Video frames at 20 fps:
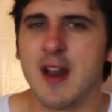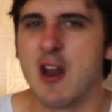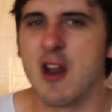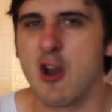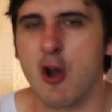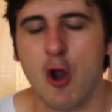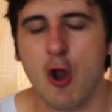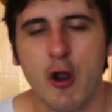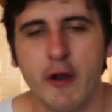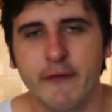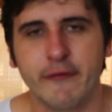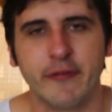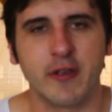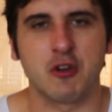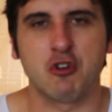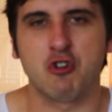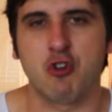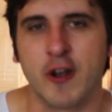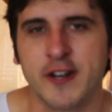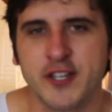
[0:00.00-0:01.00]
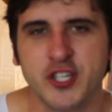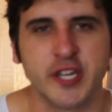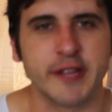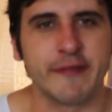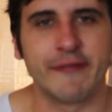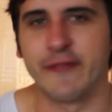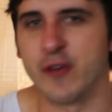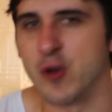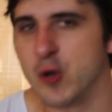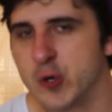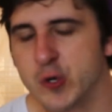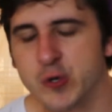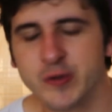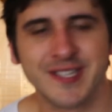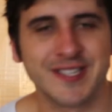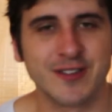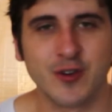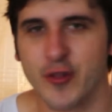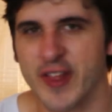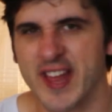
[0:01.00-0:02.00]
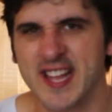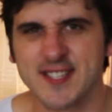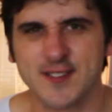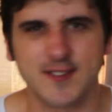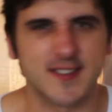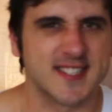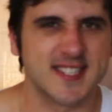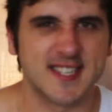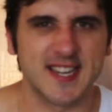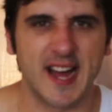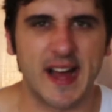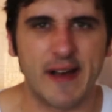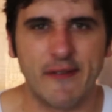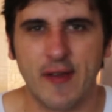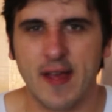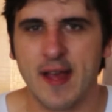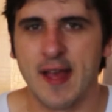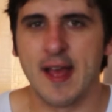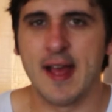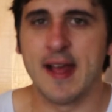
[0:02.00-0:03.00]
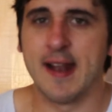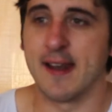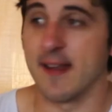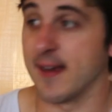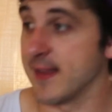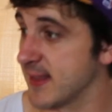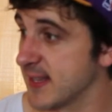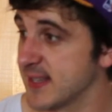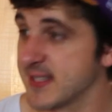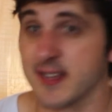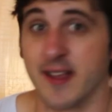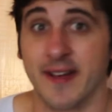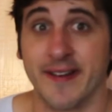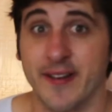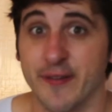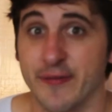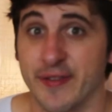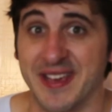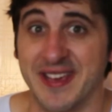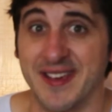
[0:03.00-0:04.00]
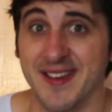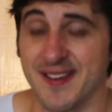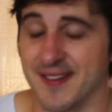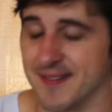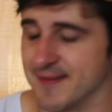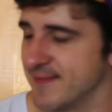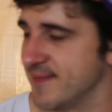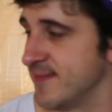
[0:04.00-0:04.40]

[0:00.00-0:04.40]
a lot of crunchy foods and all that sort of stuff. Like this guy over here.